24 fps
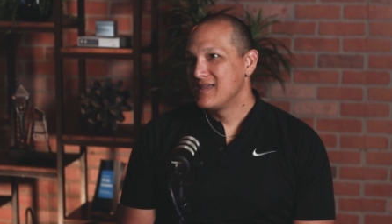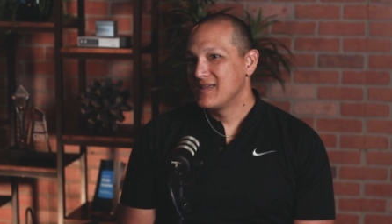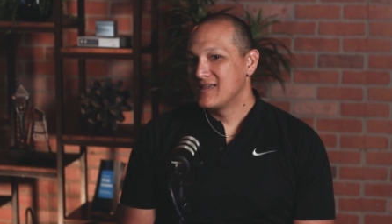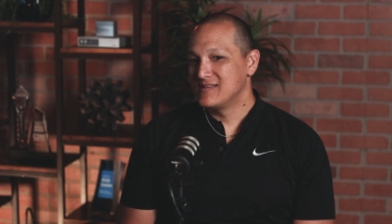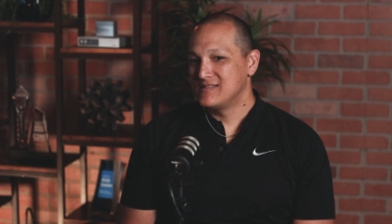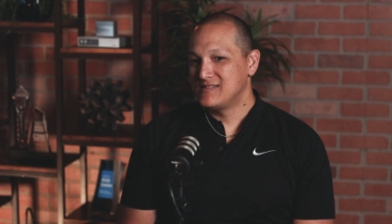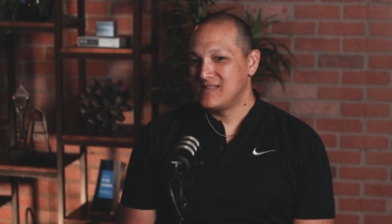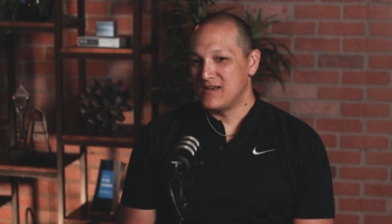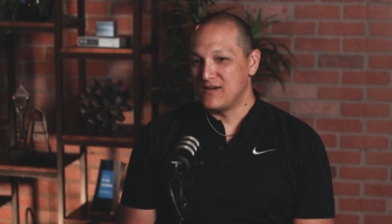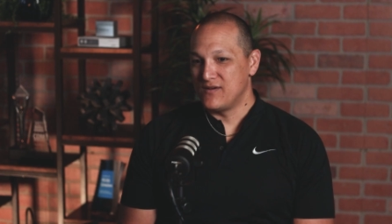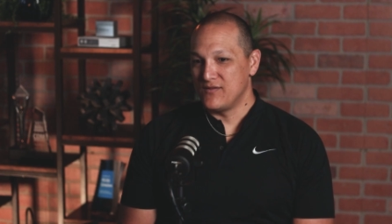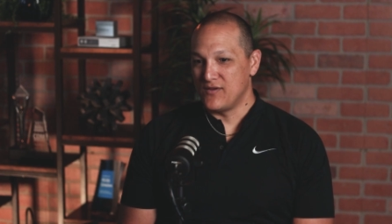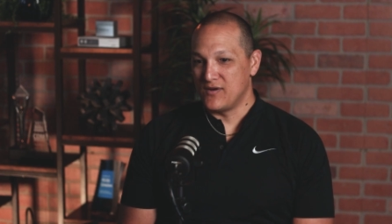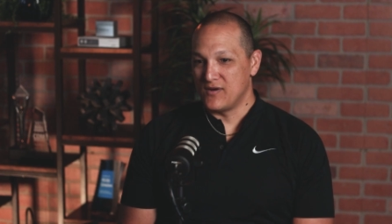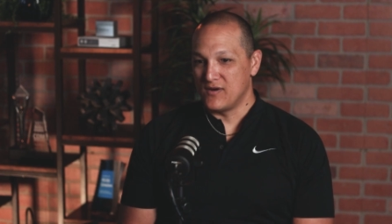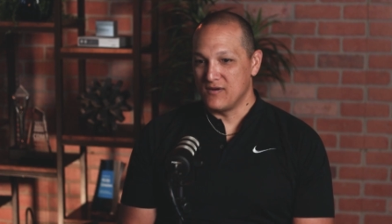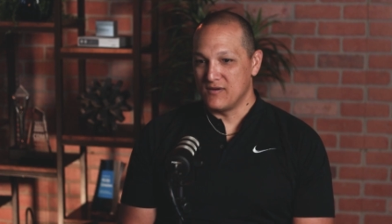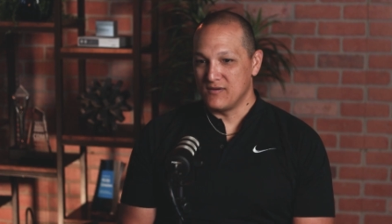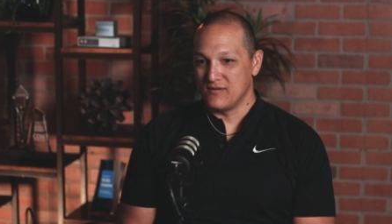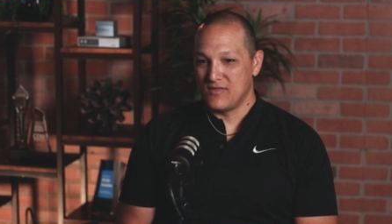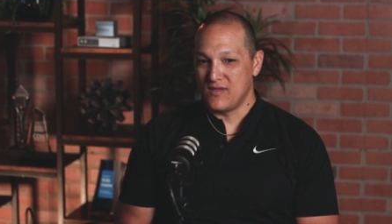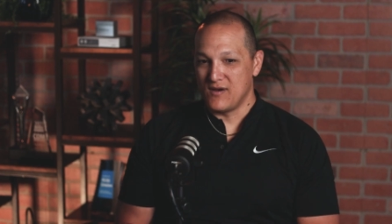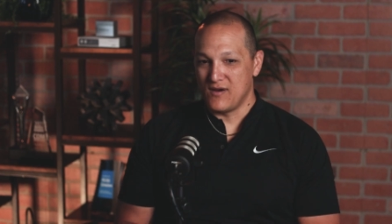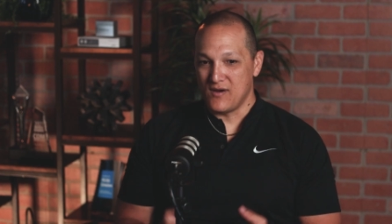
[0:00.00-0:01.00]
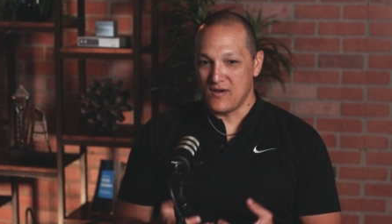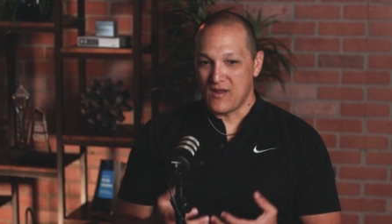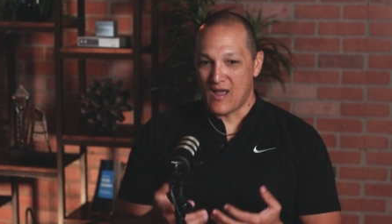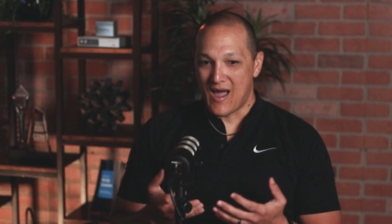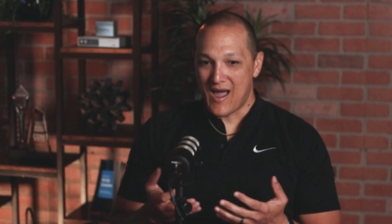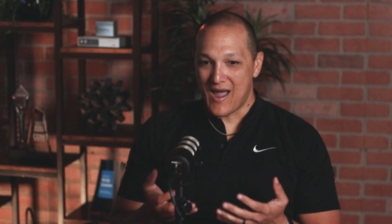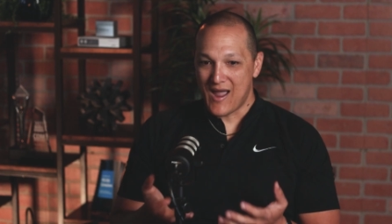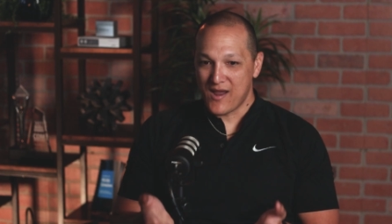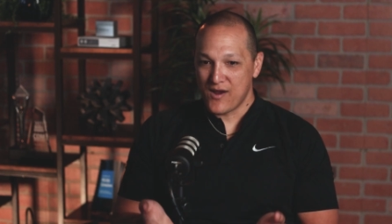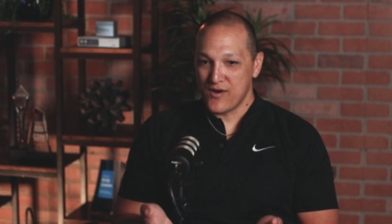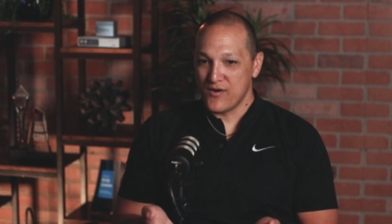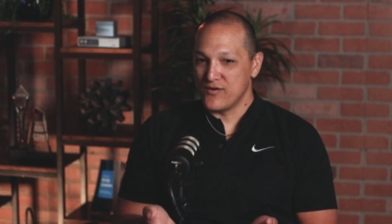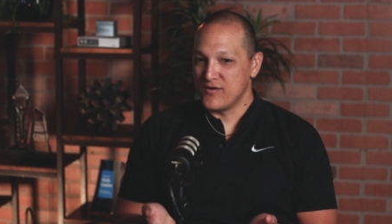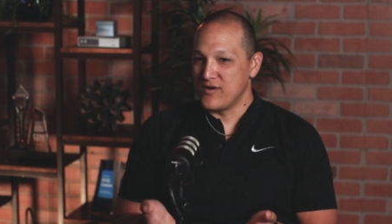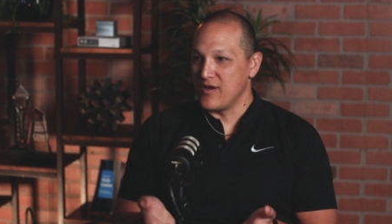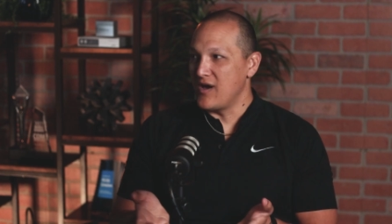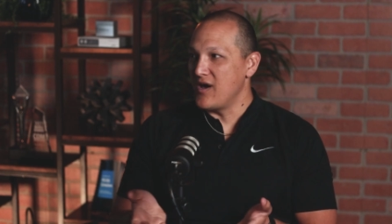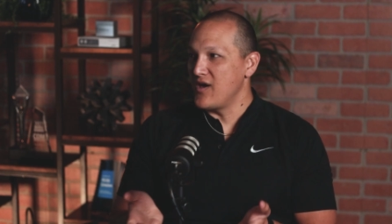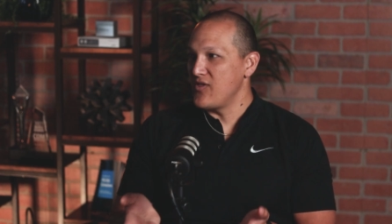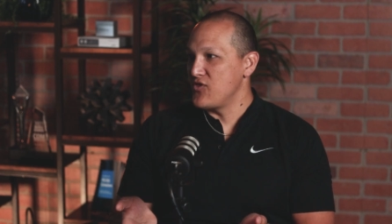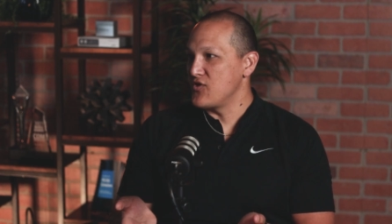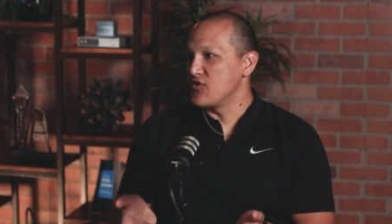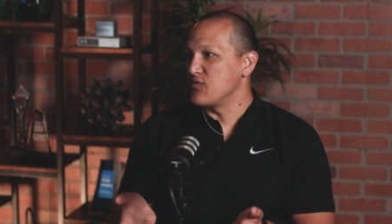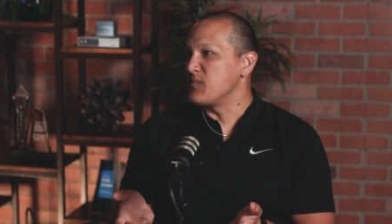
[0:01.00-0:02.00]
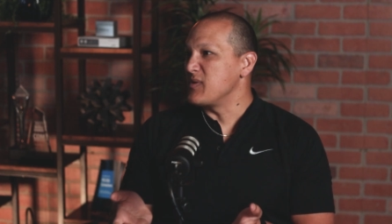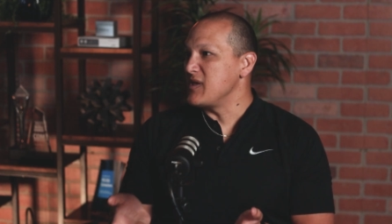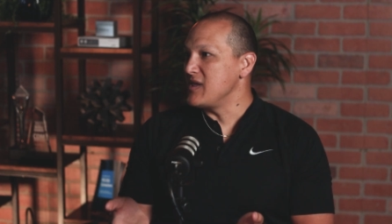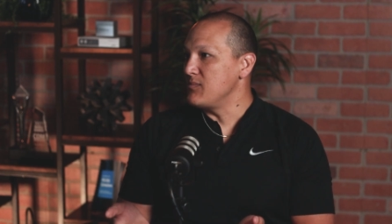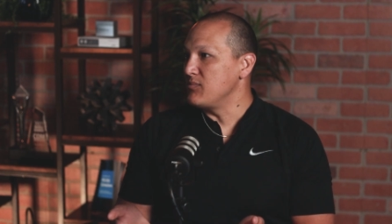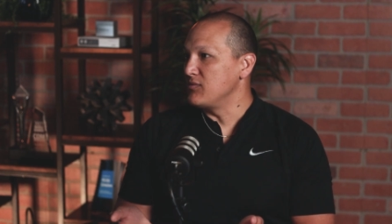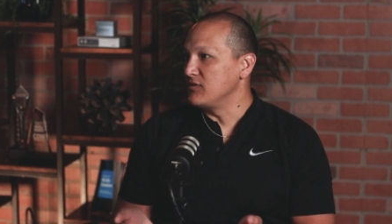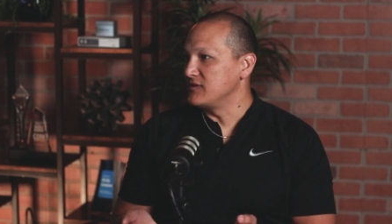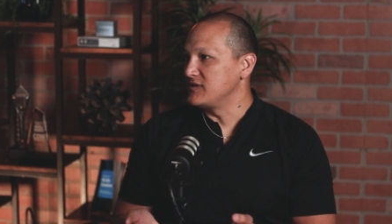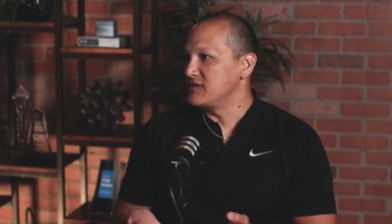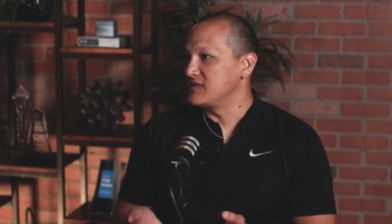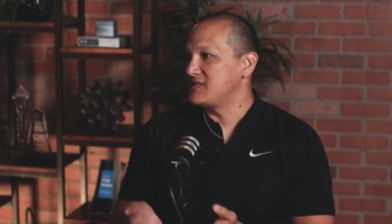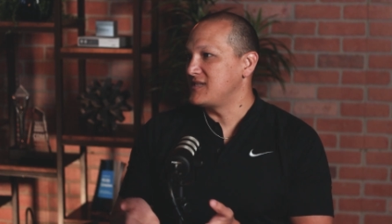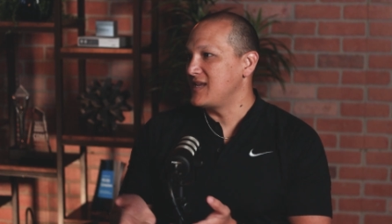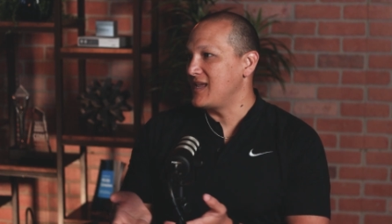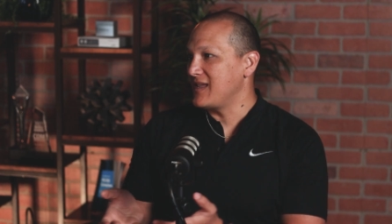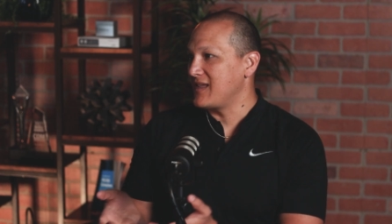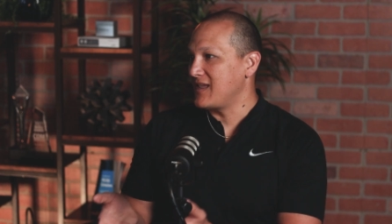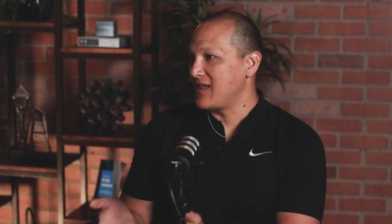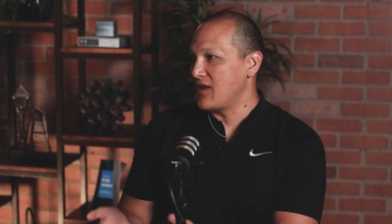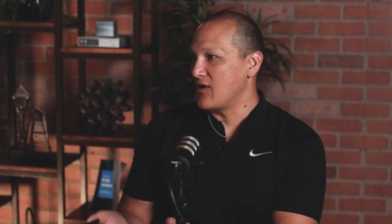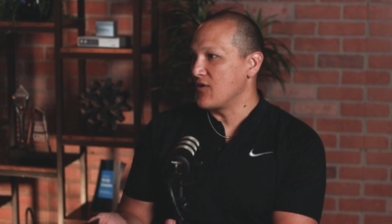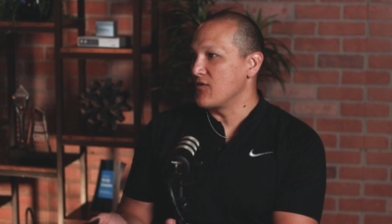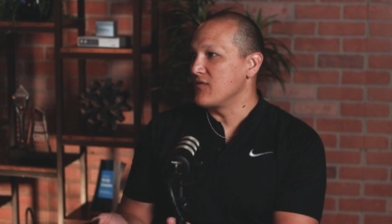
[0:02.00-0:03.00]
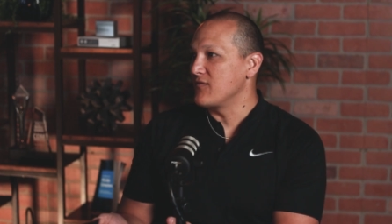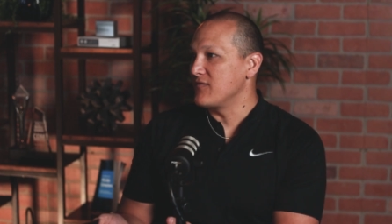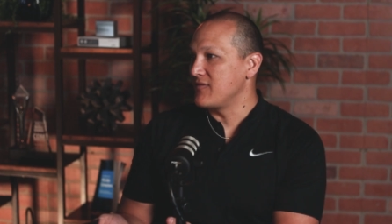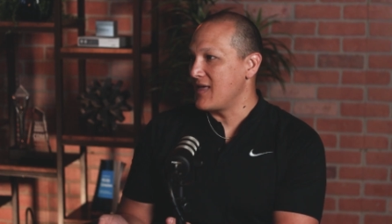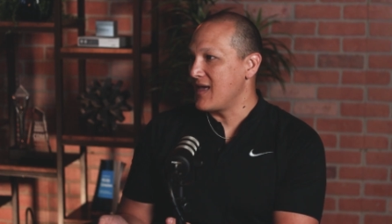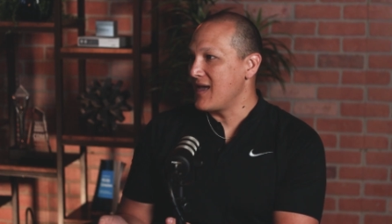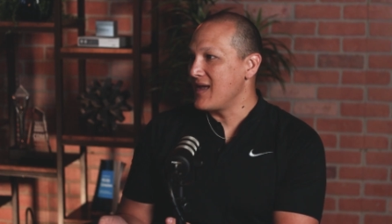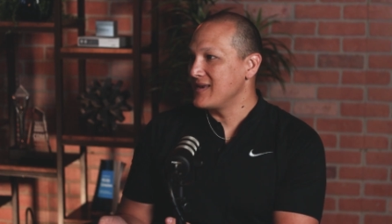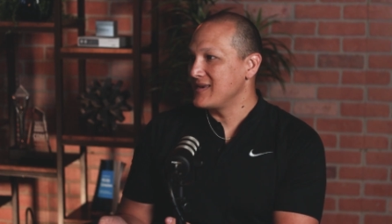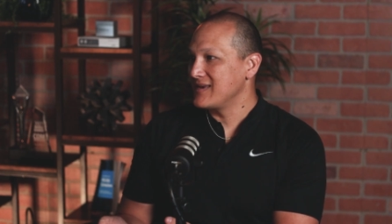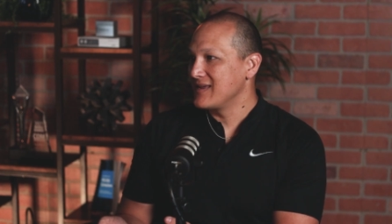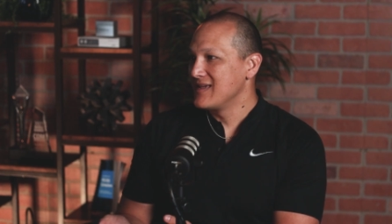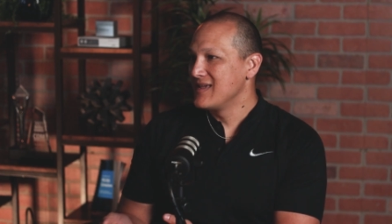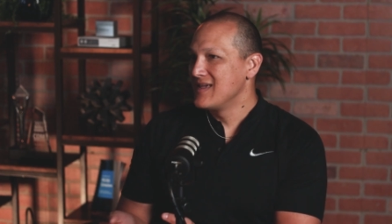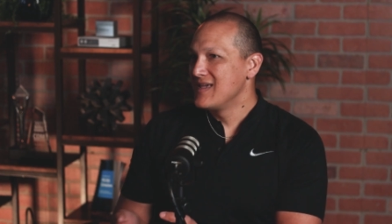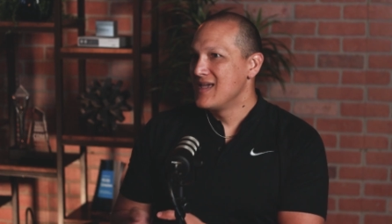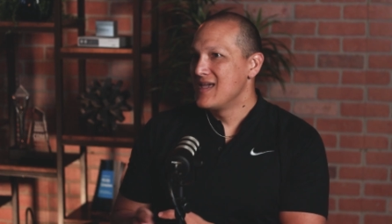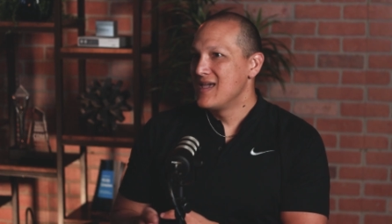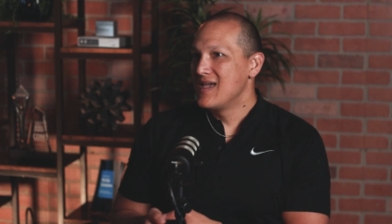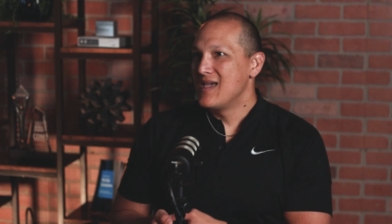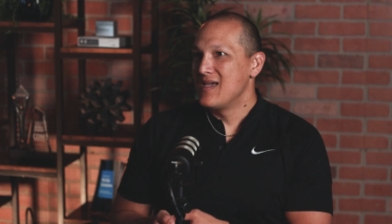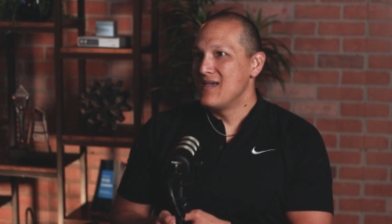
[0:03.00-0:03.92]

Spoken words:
Because they hired other people to take care of that